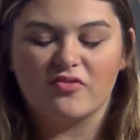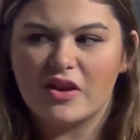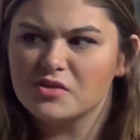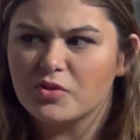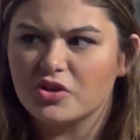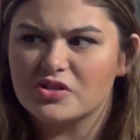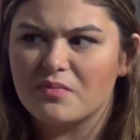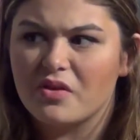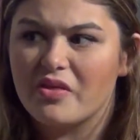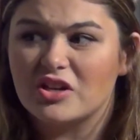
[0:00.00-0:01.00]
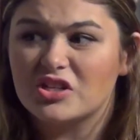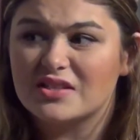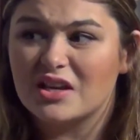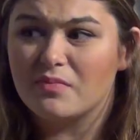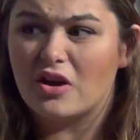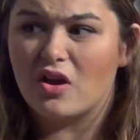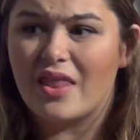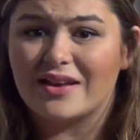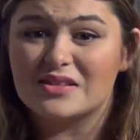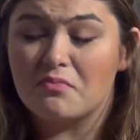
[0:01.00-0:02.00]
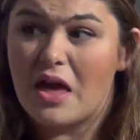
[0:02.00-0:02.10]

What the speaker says: Facebook or something that she's going to be on like some